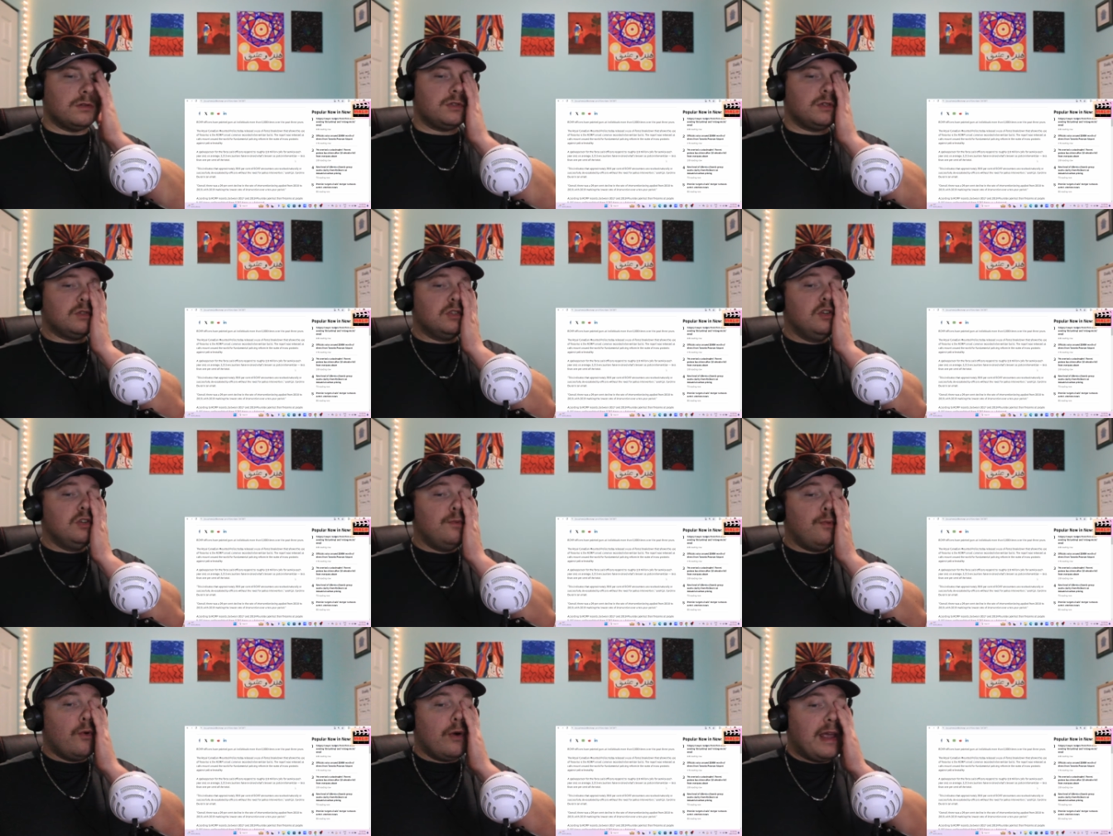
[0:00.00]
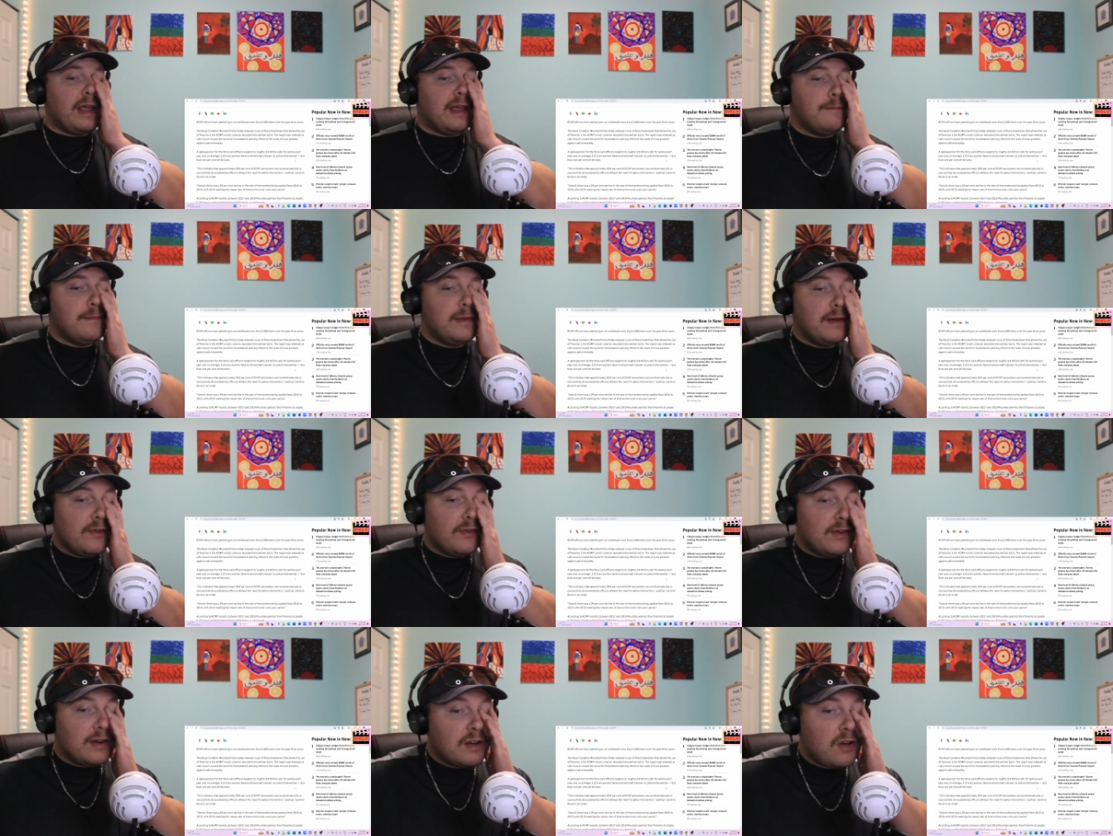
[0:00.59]
So 2.8
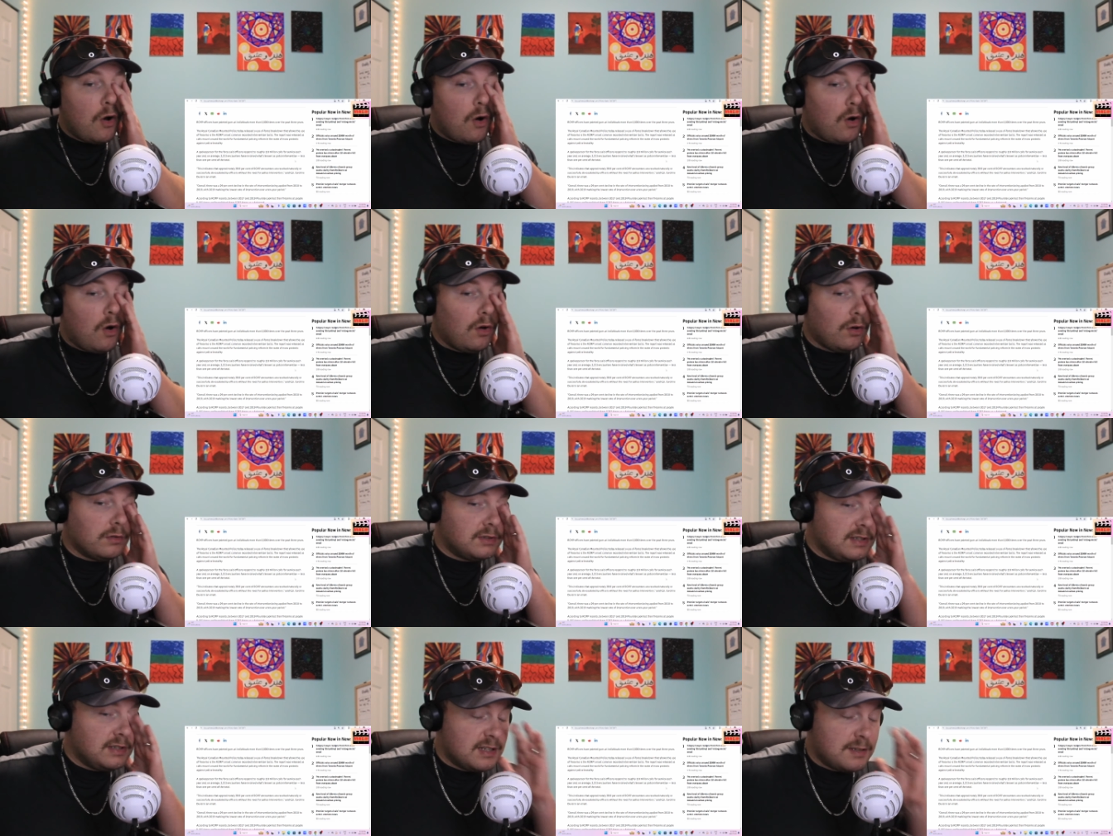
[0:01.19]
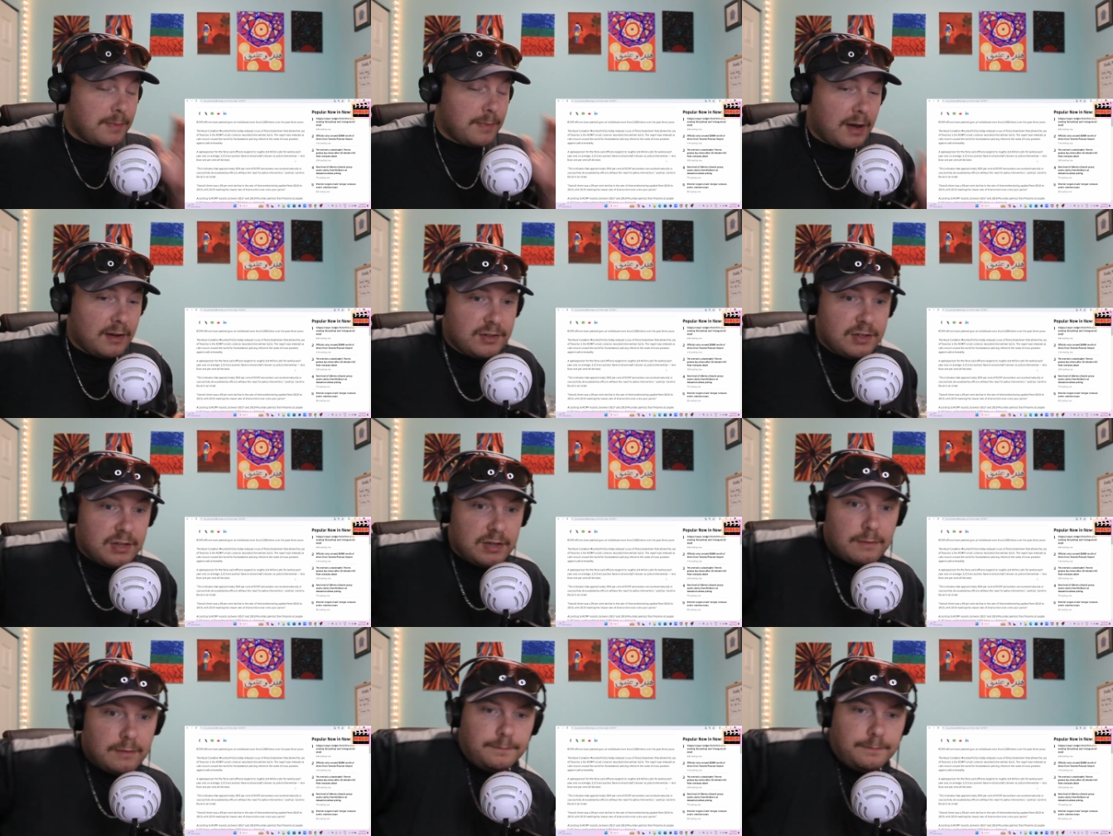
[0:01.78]
million calls
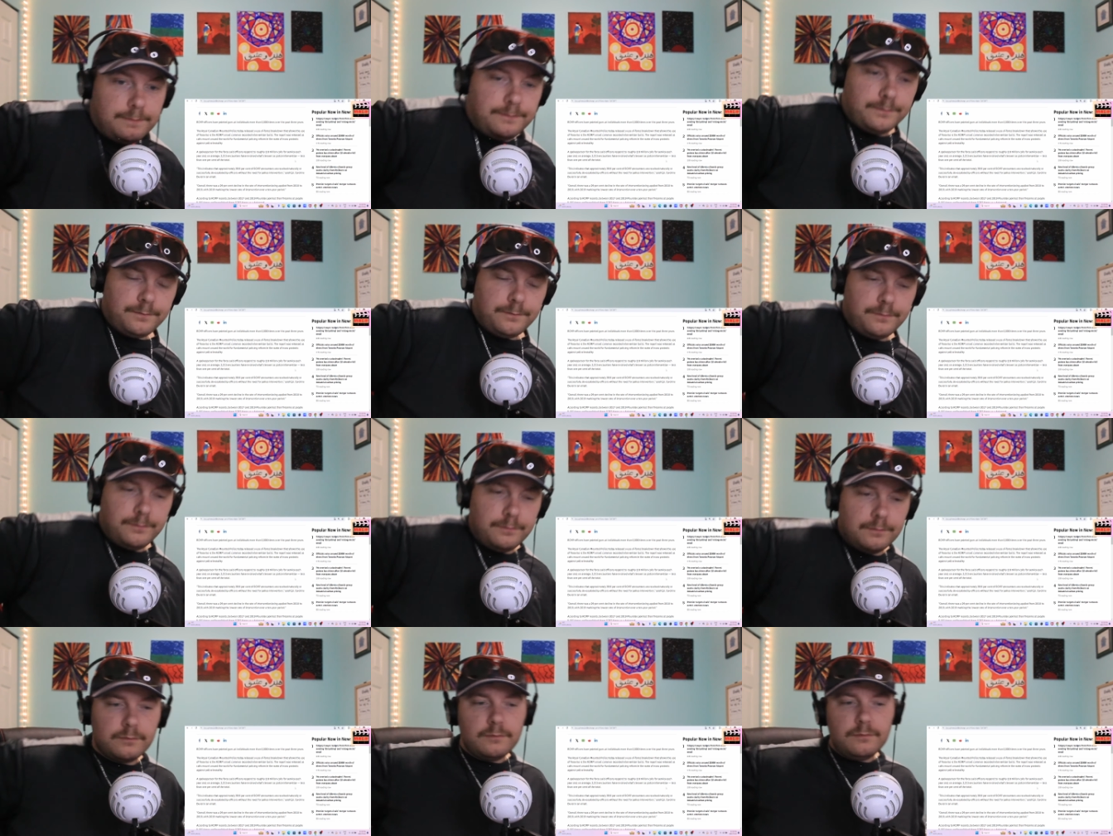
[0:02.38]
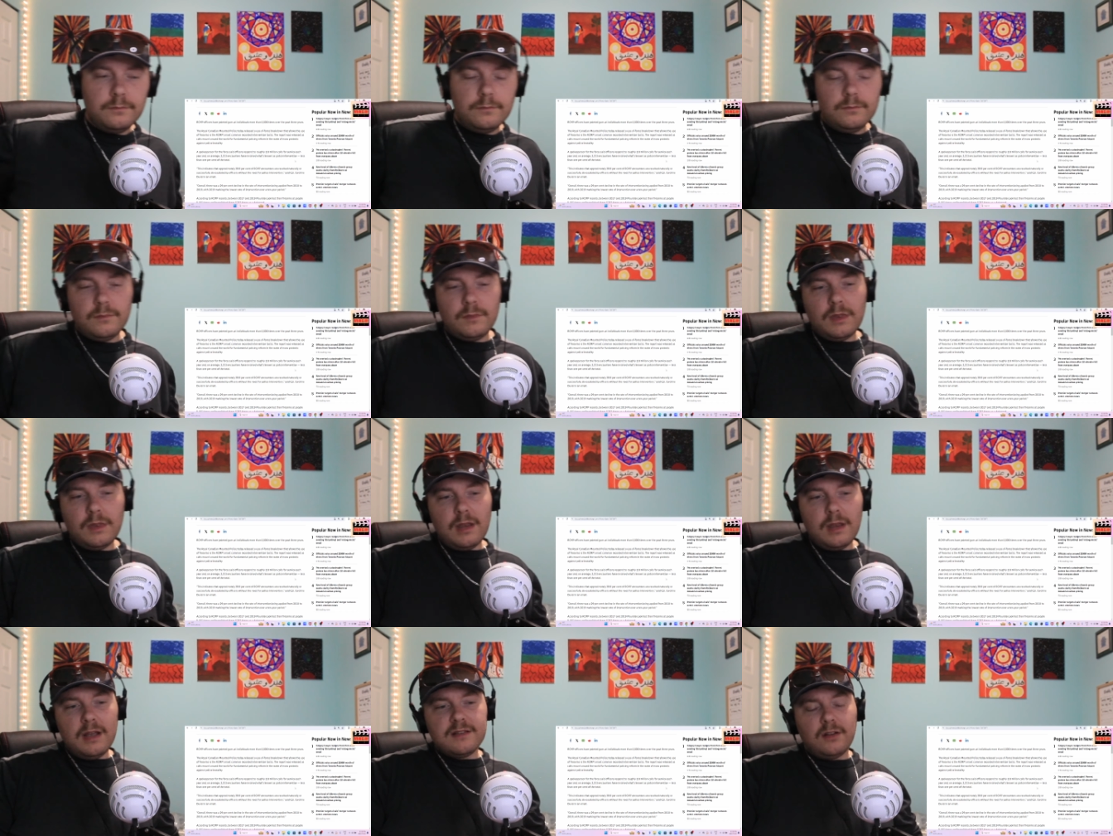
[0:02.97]
dispatched.
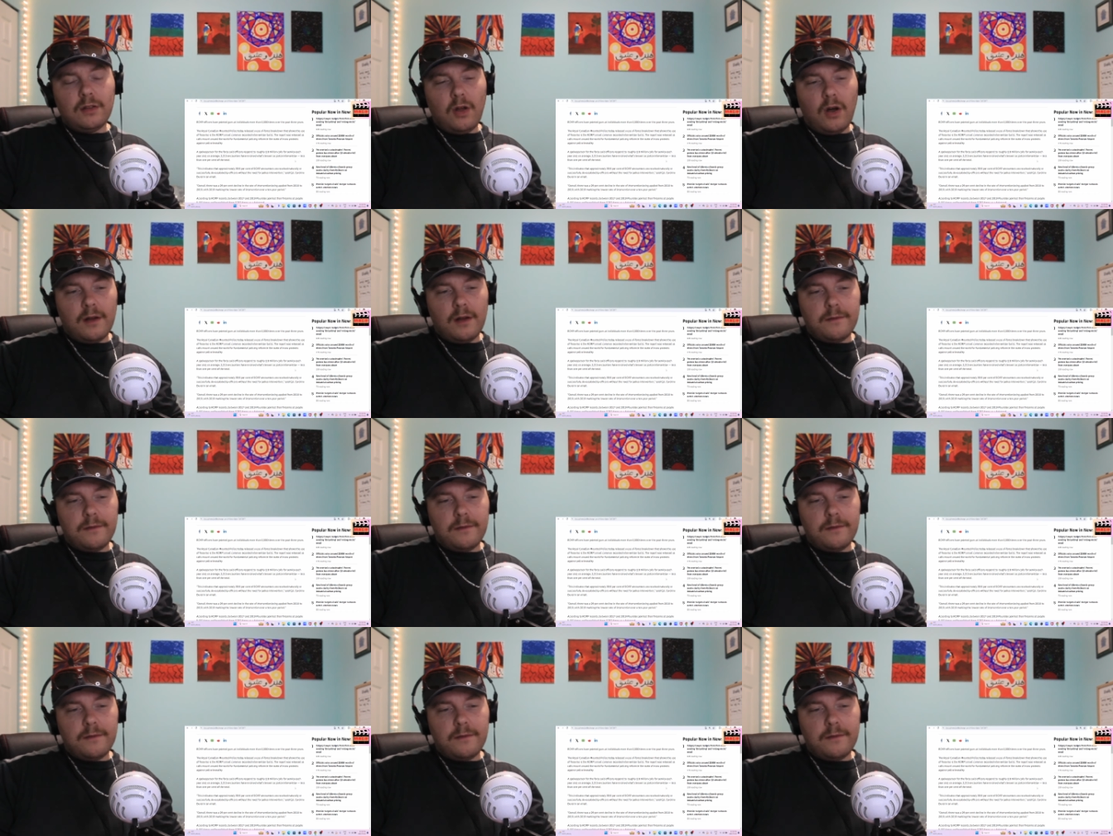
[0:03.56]
It's a lot.